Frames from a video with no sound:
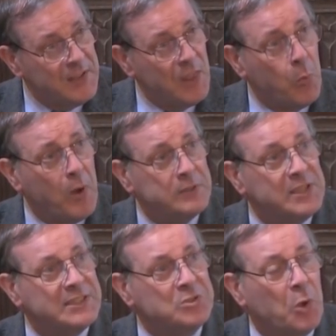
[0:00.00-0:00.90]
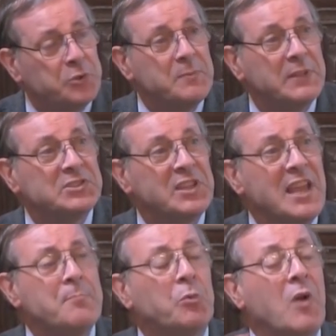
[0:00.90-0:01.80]
In other words, it's not so much
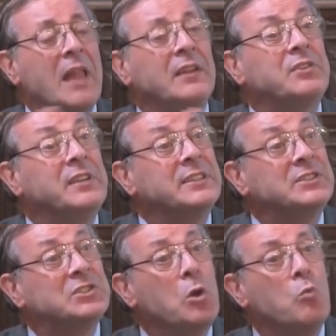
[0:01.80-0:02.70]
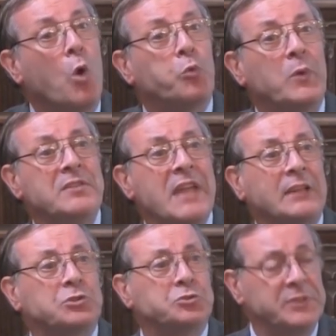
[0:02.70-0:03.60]
saying morality is what we
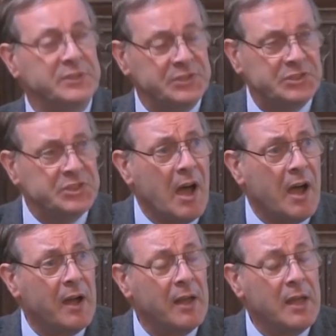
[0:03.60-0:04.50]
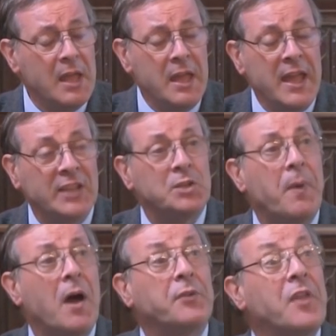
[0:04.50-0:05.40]
naturally desire, it's
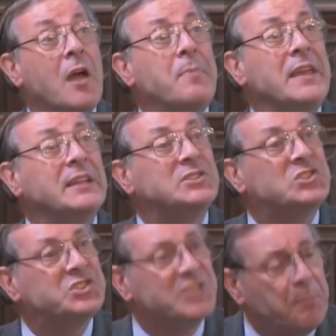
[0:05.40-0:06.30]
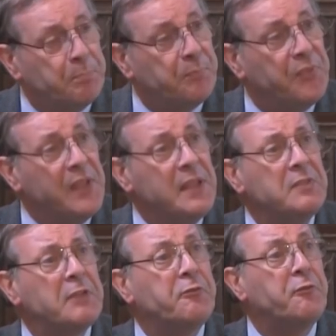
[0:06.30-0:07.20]
about there being
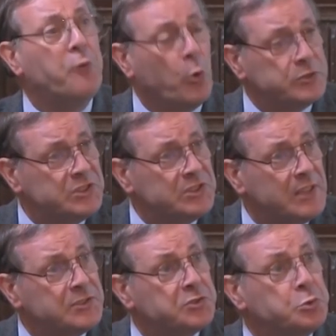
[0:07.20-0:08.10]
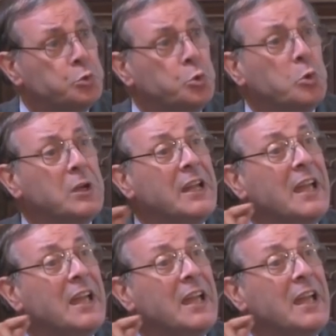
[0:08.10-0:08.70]
something that forces us to